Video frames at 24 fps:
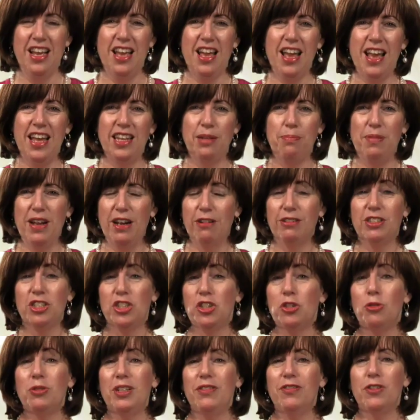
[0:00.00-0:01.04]
and the parents
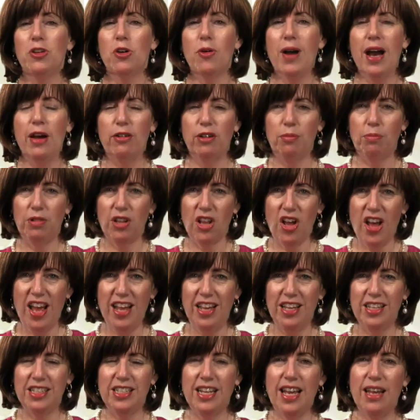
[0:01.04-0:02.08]
don't even know how to apply
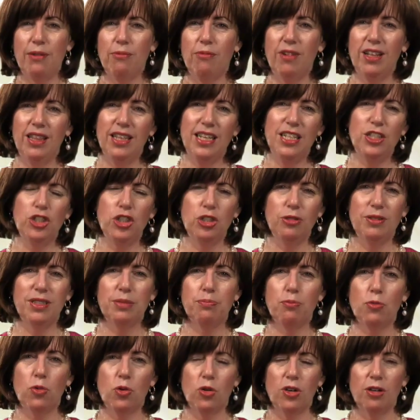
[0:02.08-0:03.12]
it. And what they do is
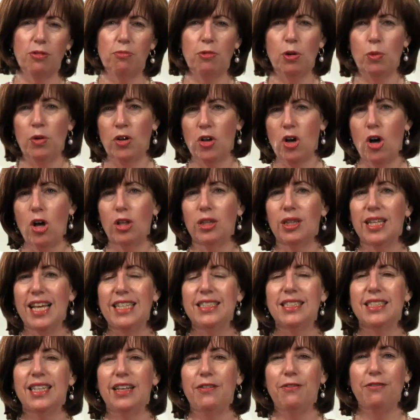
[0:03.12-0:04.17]
more what we'll call
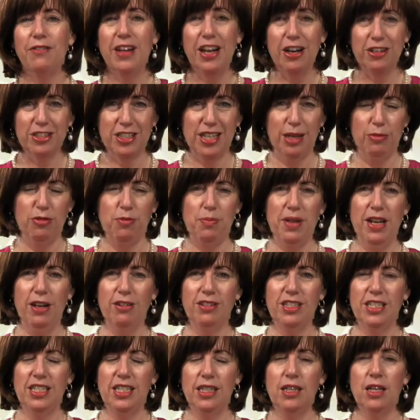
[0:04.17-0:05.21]
laissez-faire type of
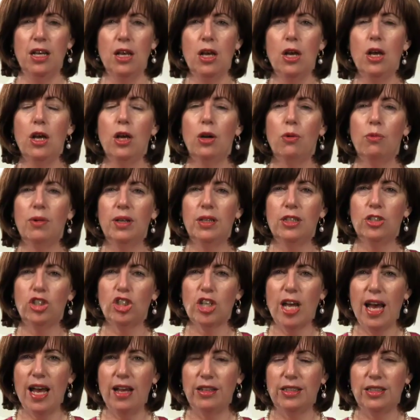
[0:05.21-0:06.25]
parenting, where the
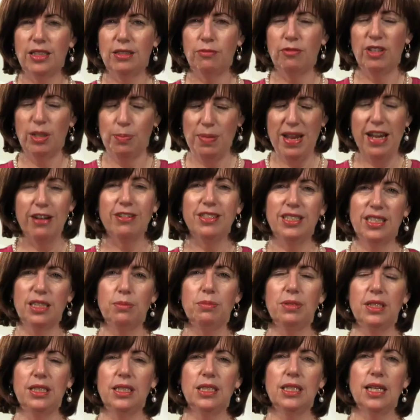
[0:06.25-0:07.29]
child, where the parent
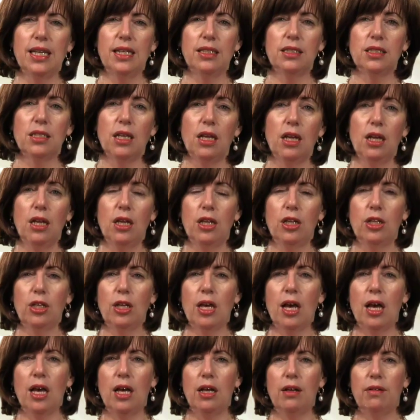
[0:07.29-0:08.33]
simply says,
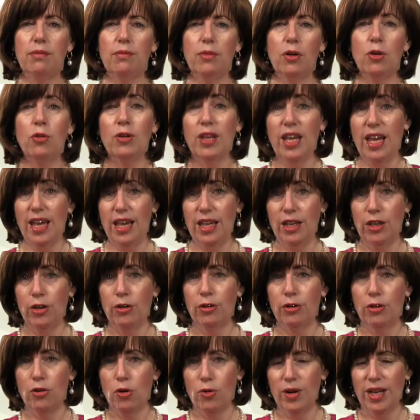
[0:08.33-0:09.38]
um, "Okay,
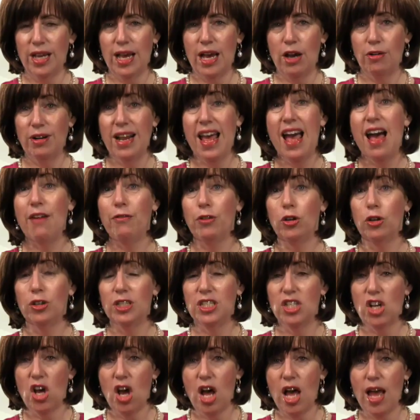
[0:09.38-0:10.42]
you're going out, have a
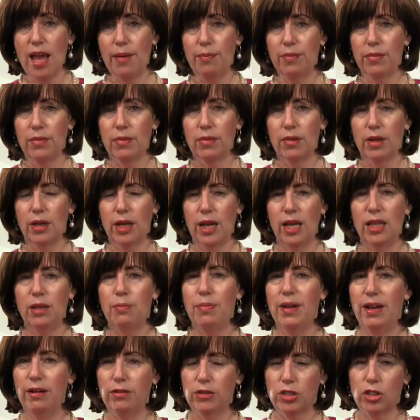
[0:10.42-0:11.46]
good time." and the
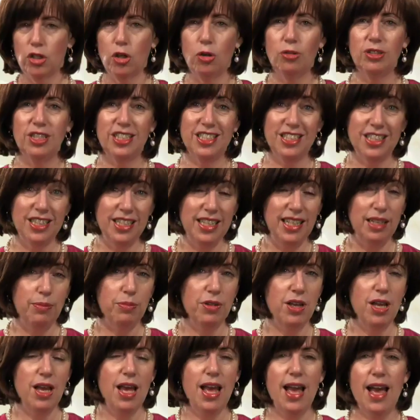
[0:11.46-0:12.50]
parents go to
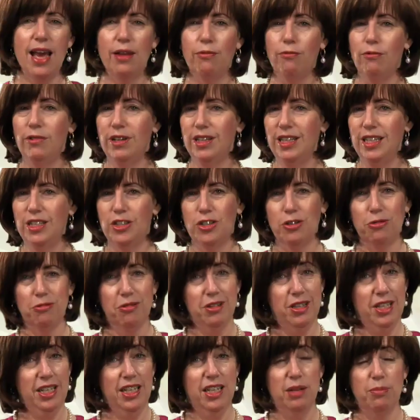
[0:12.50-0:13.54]
sleep and really don't
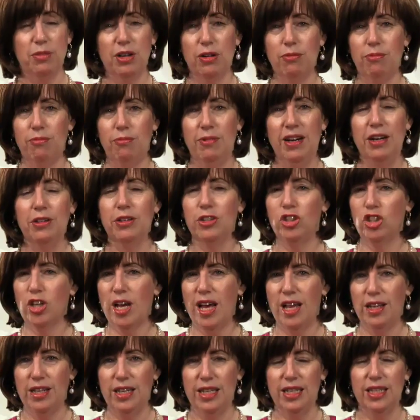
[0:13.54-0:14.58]
think about where the
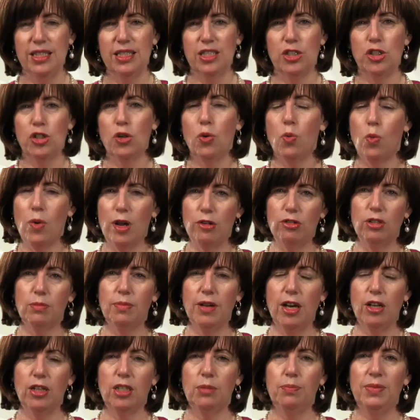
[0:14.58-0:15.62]
child is and don't wonder
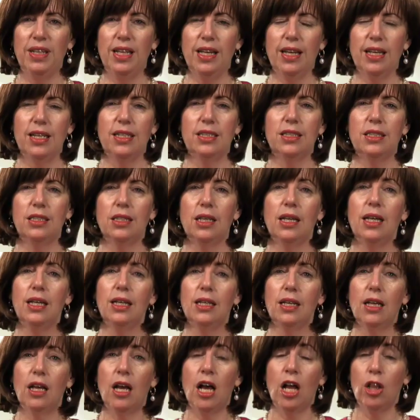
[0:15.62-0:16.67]
about it because
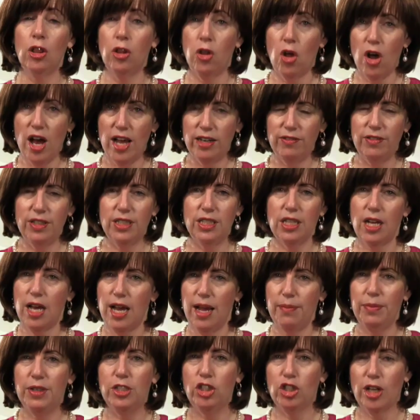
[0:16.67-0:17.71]
a lot of the
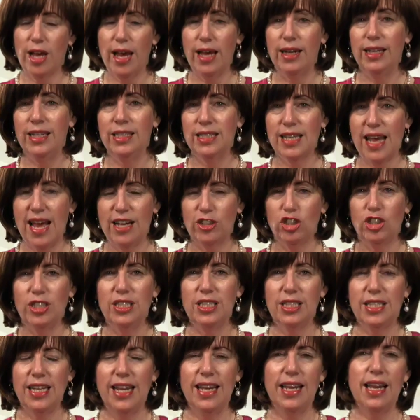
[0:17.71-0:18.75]
time the child is actually
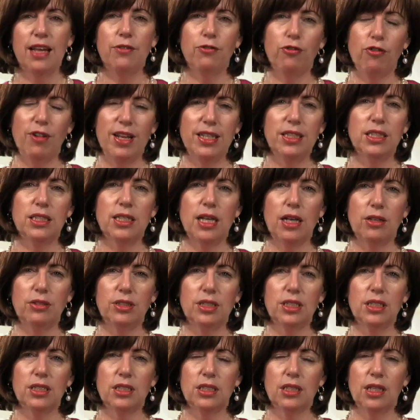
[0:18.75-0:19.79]
staying at friends'
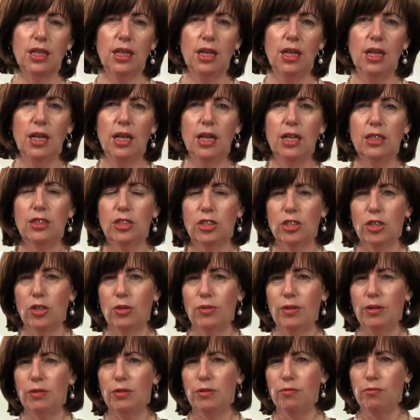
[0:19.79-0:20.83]
houses.
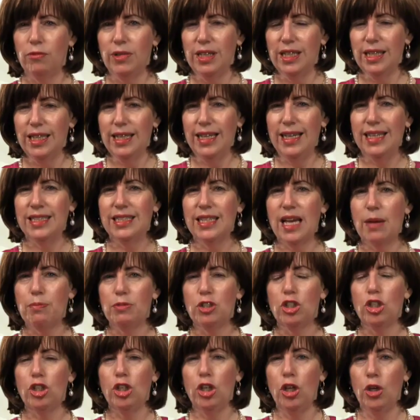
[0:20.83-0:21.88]
So, really, it's up
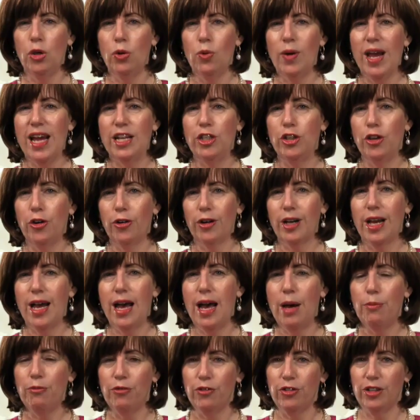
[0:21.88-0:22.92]
to you and your
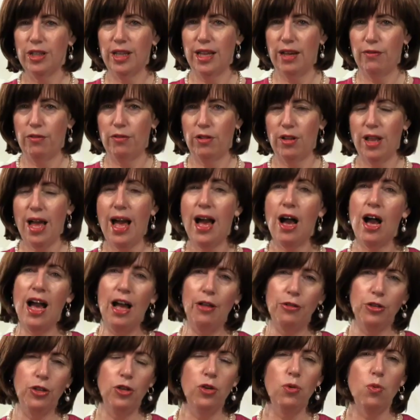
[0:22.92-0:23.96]
comfort level
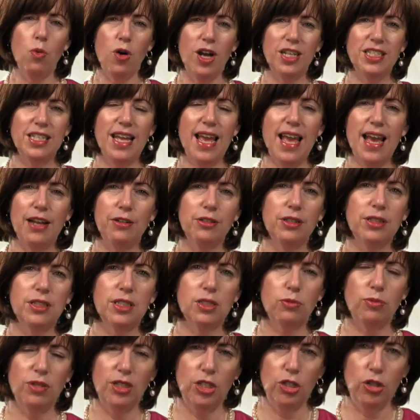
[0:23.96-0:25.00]
how you want to handle
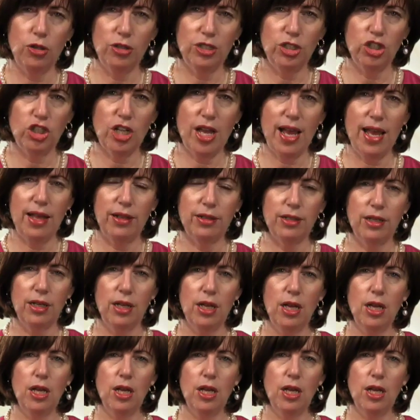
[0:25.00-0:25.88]
this with your child.